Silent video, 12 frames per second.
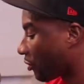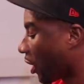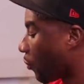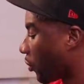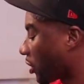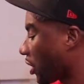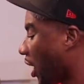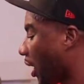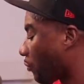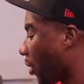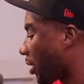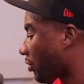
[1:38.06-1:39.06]
thing with
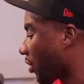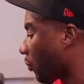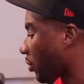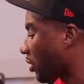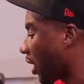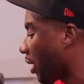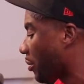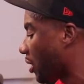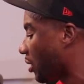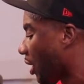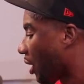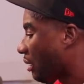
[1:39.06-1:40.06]
shame, right? The thing with shame
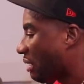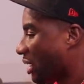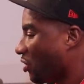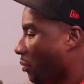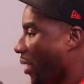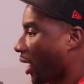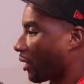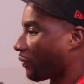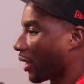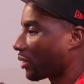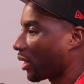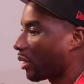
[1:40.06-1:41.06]
is it don't matter
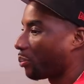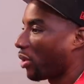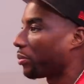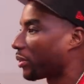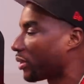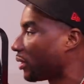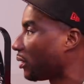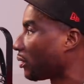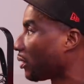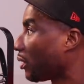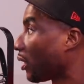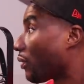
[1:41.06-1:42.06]
if I say it publicly,
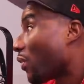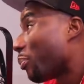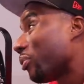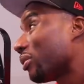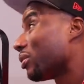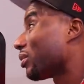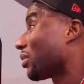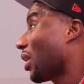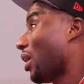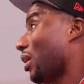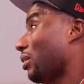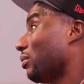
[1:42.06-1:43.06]
if I pull you to the
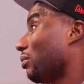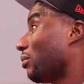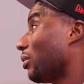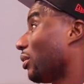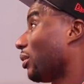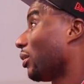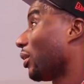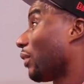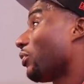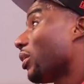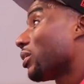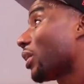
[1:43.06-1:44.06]
side.
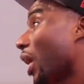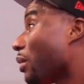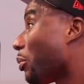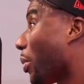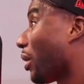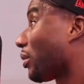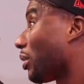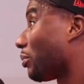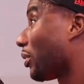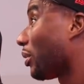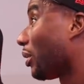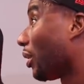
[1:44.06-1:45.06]
If you're ashamed about
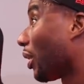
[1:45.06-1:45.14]
something